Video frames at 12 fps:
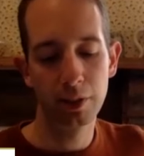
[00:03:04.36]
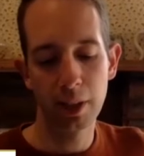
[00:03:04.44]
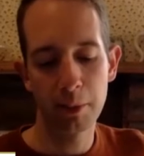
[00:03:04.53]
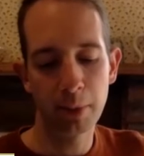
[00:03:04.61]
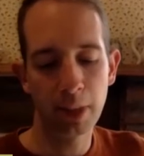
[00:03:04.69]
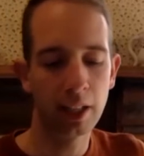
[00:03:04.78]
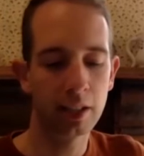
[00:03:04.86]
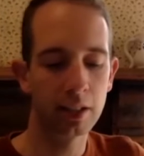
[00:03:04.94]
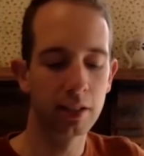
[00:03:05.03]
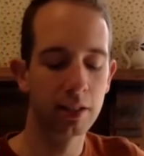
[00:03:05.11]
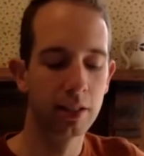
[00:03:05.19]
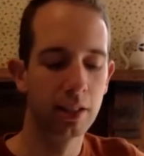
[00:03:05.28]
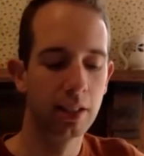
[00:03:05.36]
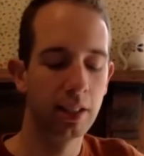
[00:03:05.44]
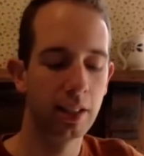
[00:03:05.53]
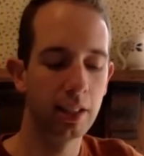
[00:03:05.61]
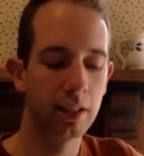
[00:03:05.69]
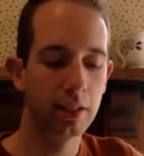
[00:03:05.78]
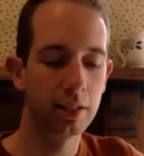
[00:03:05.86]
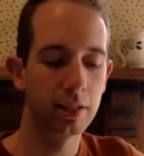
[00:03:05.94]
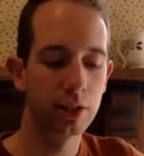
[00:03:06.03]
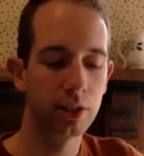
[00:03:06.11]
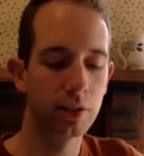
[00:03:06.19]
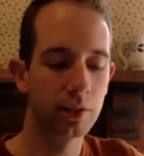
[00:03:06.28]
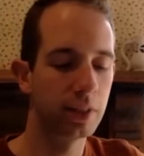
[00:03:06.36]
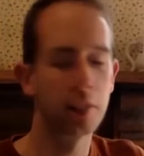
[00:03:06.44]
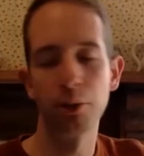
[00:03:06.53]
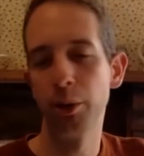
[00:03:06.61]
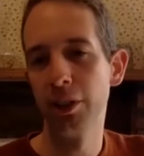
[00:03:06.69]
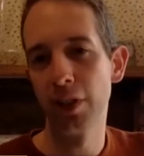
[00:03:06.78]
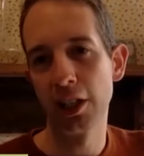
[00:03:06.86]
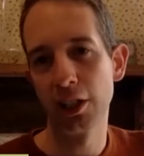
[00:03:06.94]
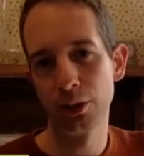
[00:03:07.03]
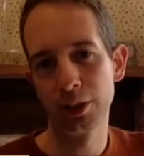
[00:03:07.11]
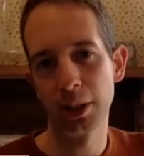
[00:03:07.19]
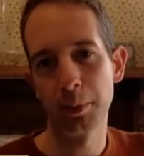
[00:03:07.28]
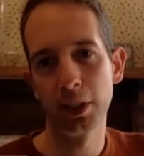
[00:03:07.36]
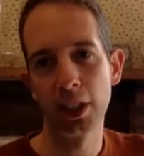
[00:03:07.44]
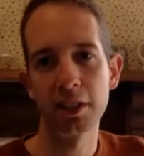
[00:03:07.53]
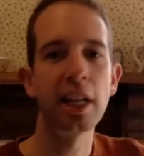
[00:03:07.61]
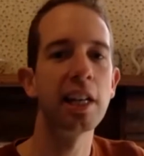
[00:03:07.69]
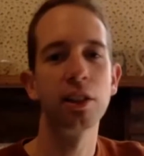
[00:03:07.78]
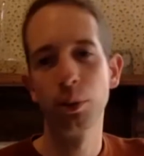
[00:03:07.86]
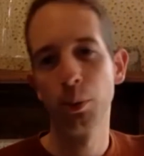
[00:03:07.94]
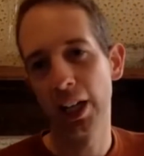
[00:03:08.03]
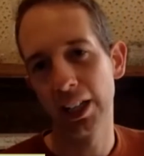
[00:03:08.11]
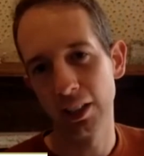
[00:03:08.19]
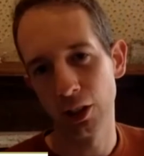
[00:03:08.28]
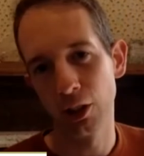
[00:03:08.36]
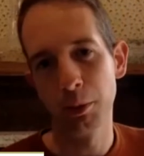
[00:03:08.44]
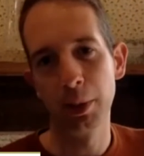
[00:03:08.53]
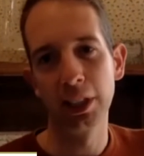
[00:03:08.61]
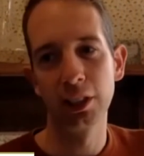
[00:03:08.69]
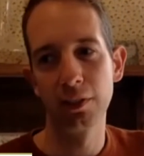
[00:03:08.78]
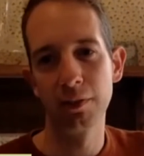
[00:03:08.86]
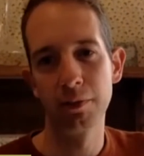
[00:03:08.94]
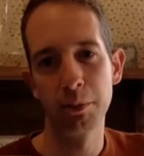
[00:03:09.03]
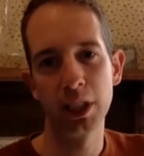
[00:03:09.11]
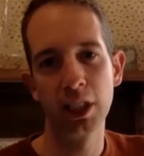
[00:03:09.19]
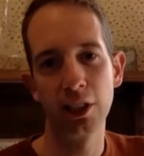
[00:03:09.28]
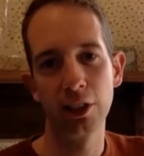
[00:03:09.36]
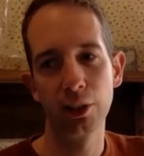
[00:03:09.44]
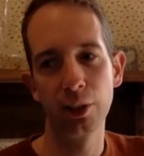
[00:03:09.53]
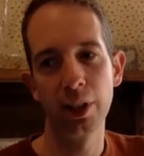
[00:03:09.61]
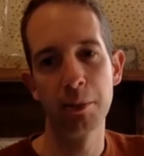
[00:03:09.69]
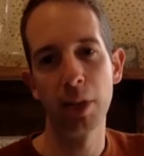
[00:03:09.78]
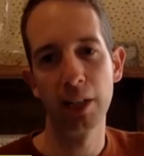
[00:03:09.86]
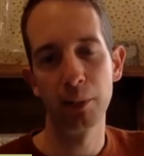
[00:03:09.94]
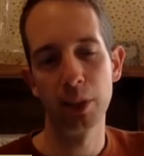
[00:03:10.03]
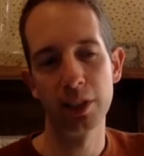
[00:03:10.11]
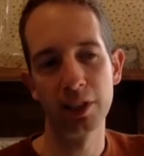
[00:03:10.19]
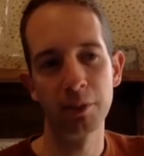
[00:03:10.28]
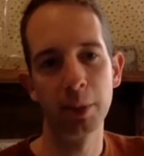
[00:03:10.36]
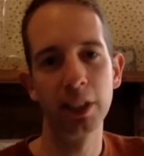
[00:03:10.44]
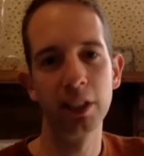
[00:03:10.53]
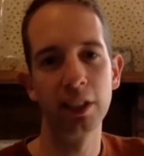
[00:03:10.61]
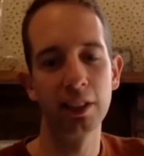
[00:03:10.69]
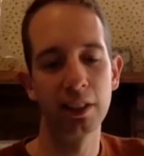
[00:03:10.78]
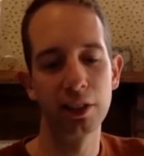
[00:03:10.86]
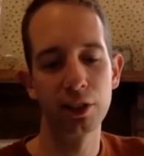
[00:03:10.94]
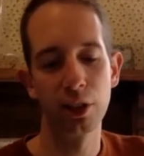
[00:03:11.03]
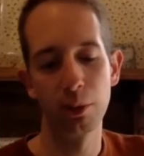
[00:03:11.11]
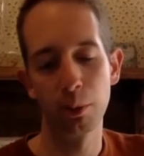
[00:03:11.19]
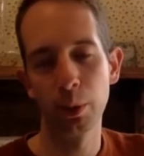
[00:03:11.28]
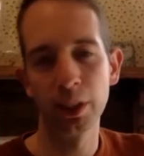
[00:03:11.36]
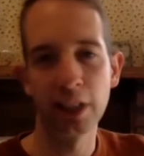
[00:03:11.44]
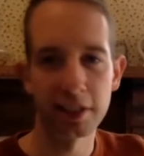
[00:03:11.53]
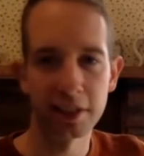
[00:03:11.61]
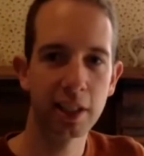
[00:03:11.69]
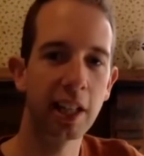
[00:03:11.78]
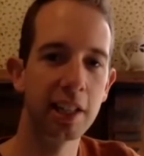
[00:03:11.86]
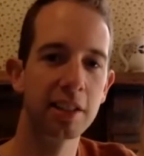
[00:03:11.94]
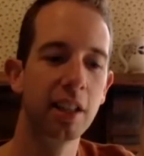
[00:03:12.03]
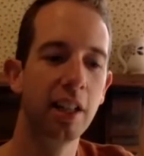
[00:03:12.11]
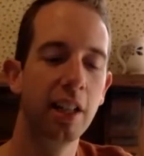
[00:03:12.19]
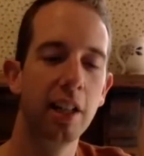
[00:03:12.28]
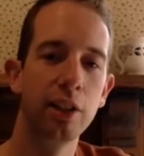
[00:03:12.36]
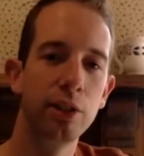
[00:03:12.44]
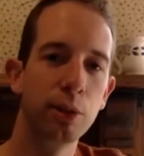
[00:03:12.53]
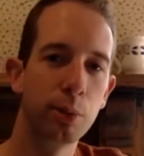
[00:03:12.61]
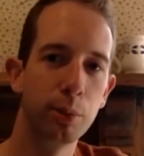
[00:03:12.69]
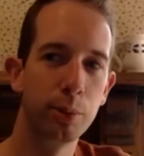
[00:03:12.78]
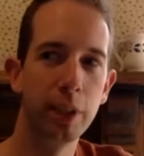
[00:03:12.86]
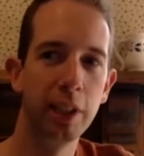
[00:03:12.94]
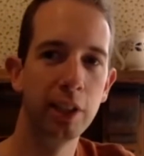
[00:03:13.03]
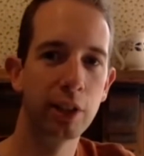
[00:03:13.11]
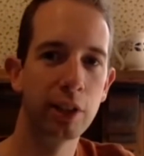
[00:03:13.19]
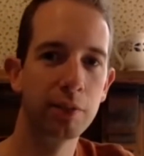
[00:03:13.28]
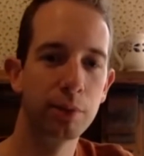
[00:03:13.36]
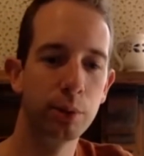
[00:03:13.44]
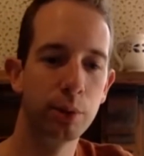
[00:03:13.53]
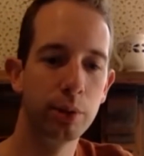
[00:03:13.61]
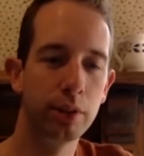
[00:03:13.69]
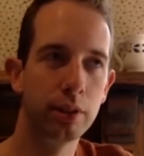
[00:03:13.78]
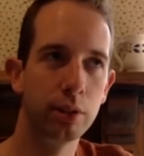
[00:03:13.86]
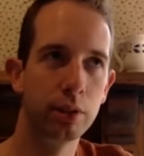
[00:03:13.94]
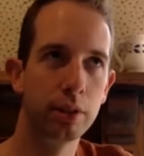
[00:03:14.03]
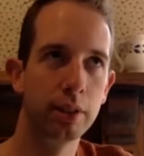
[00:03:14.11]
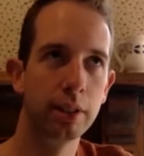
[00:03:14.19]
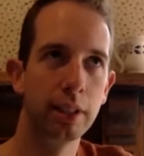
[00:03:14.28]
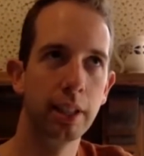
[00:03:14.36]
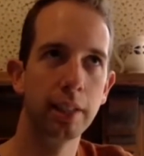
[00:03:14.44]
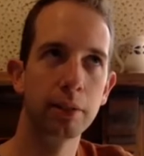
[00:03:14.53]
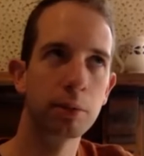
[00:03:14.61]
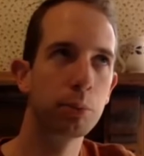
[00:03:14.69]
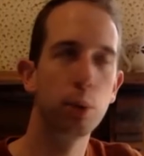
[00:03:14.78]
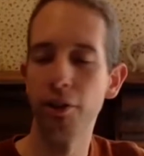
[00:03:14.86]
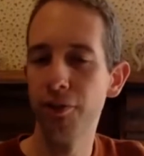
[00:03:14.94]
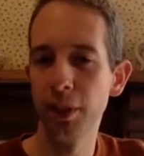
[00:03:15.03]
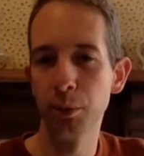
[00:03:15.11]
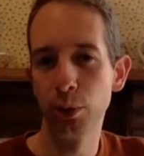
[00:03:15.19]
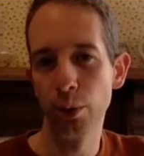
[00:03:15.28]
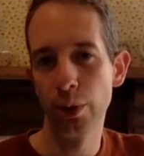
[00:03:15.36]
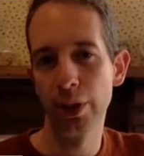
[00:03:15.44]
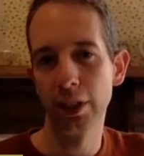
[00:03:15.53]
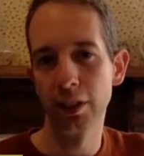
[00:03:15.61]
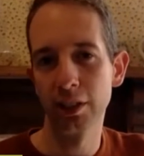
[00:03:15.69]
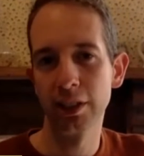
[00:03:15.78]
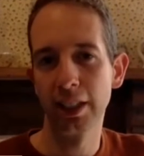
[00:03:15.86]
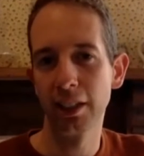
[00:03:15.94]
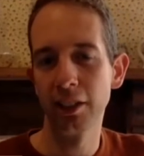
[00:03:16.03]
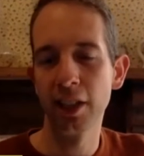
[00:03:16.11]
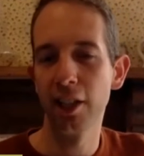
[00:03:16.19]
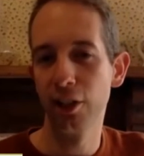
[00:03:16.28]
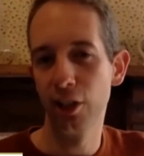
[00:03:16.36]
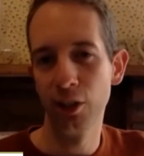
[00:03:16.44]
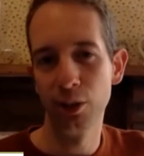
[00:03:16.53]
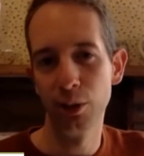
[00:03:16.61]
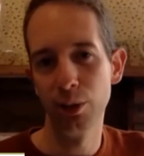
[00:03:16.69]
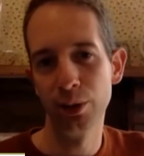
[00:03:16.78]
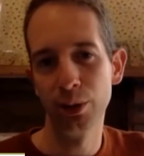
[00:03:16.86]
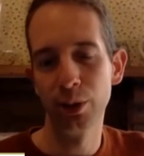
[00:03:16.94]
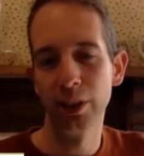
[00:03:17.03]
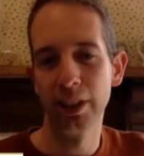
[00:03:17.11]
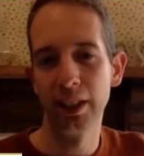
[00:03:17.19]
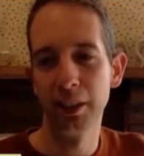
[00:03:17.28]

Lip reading: come back and sort of done a renovation or something that's taken away a whole bunch of material that might once have been there. And so when that's the case, you're really looking for like more ephemeral things like nail holes or